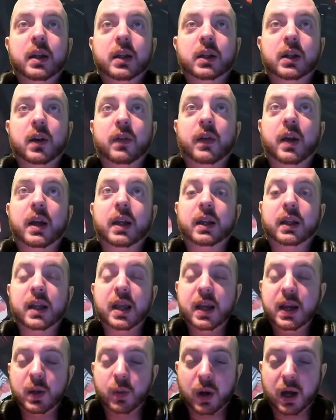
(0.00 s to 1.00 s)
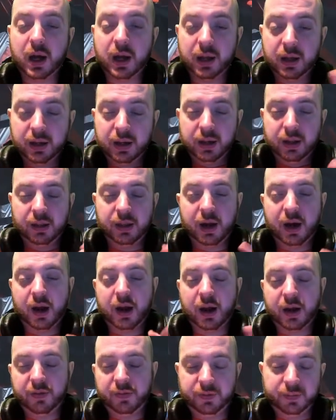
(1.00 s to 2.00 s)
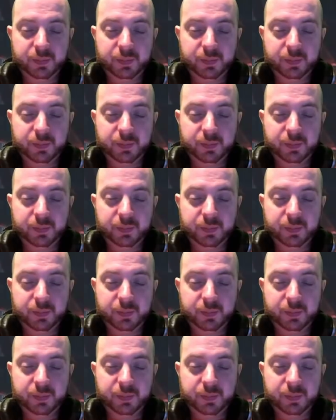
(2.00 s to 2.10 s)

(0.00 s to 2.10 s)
of like quinoa that I've